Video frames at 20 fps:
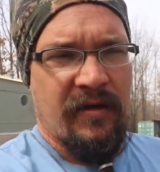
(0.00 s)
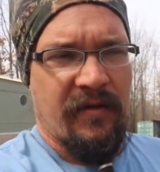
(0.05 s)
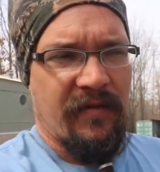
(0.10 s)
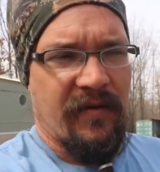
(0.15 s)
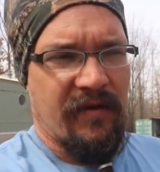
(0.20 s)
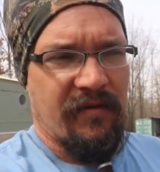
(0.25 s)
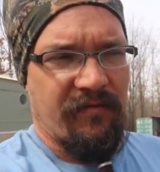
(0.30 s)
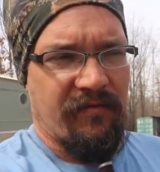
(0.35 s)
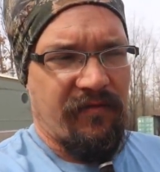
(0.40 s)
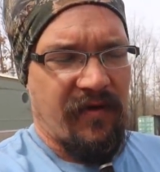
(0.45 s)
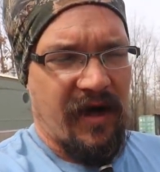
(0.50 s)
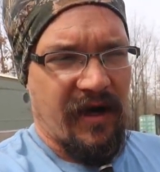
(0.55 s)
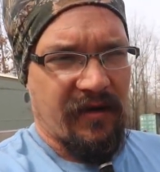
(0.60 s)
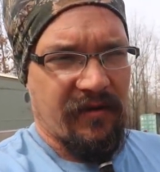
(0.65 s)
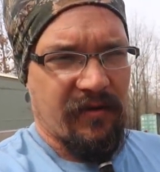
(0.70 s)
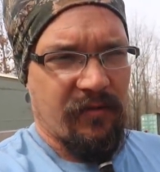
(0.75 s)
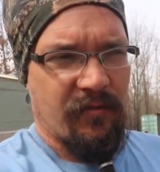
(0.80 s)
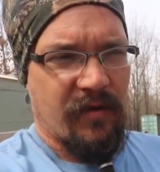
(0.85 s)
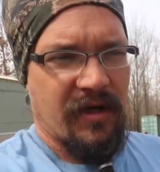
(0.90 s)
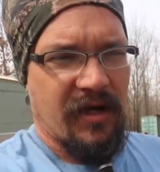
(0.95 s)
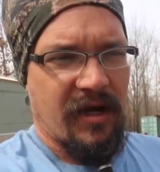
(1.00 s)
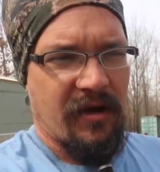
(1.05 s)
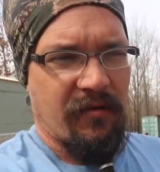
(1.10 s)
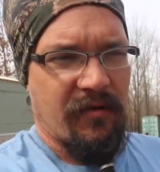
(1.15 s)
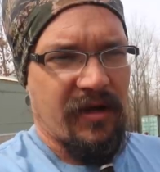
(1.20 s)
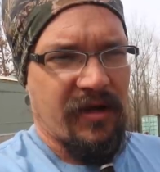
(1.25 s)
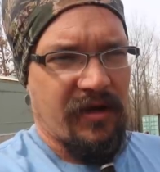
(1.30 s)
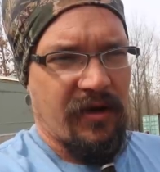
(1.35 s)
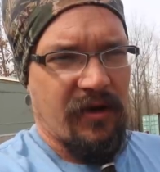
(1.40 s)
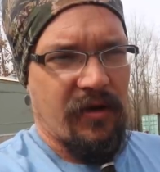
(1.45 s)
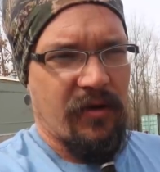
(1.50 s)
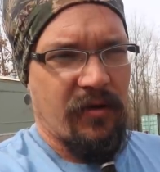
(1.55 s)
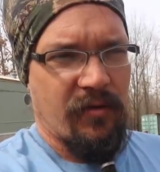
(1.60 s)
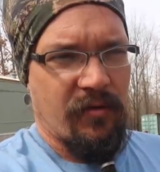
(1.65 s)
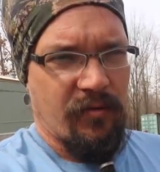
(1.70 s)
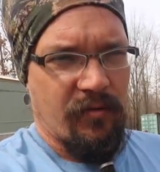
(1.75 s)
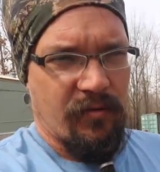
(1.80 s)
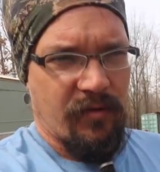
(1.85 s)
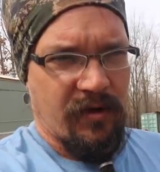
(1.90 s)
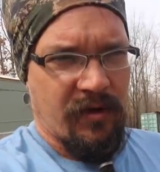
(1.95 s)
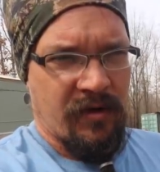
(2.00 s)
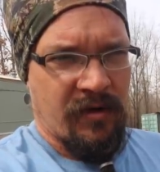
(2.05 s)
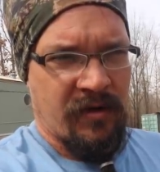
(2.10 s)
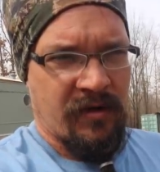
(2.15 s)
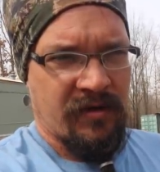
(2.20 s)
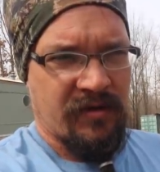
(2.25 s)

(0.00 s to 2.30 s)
than find the one I already own.